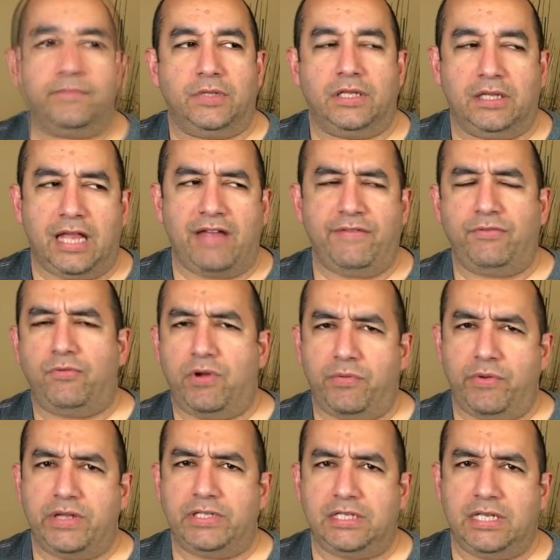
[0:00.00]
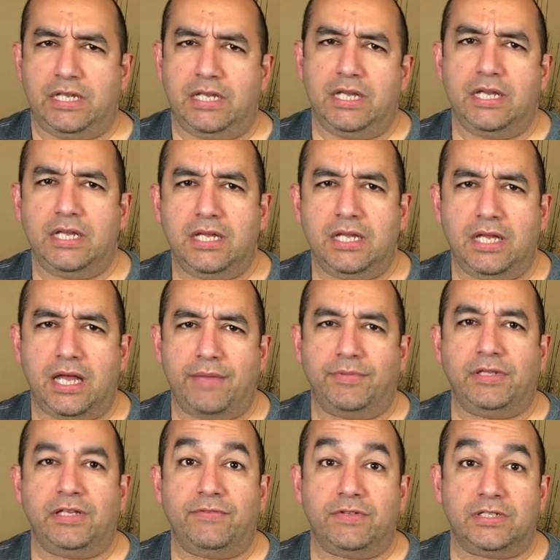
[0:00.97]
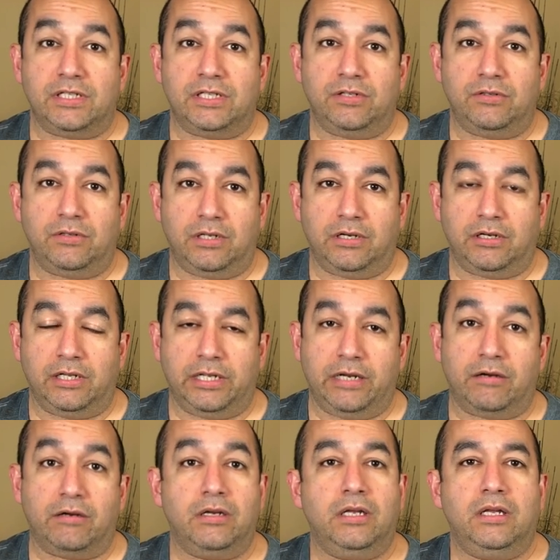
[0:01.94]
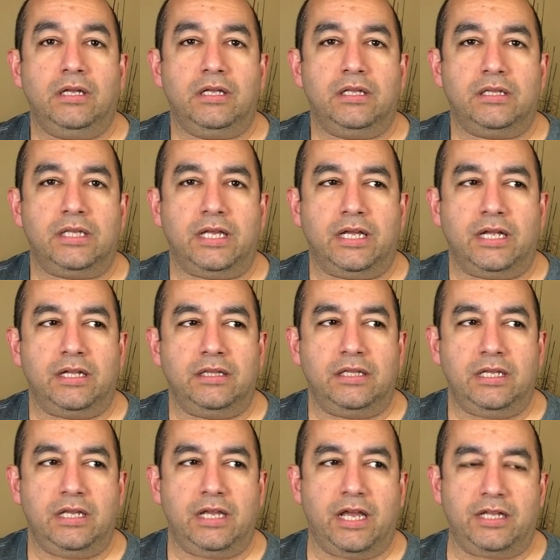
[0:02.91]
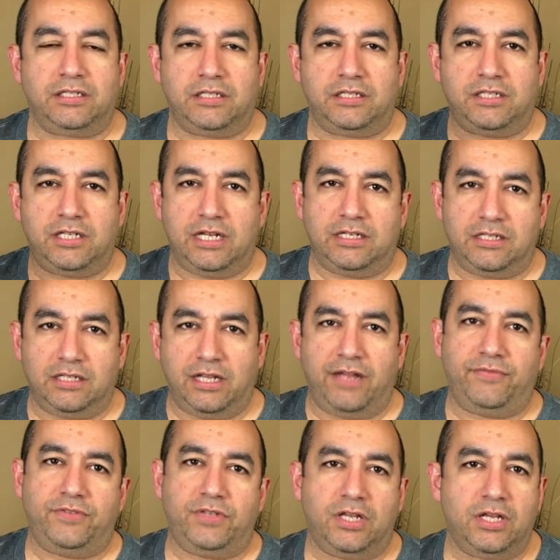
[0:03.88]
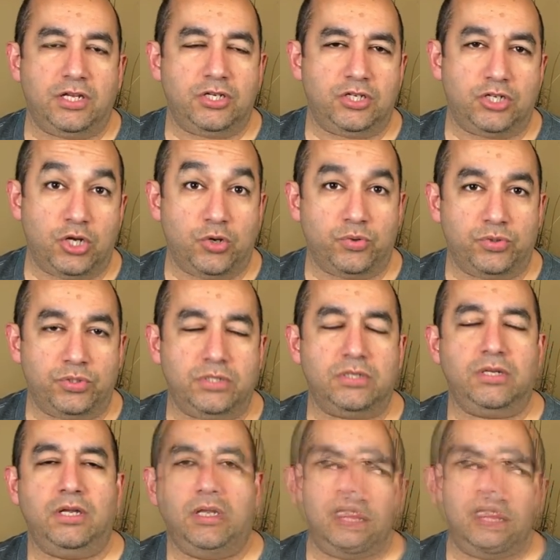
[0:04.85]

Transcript: The Live in Y Y Z, I believe, is a little earlier than the Exit Stage Left shows.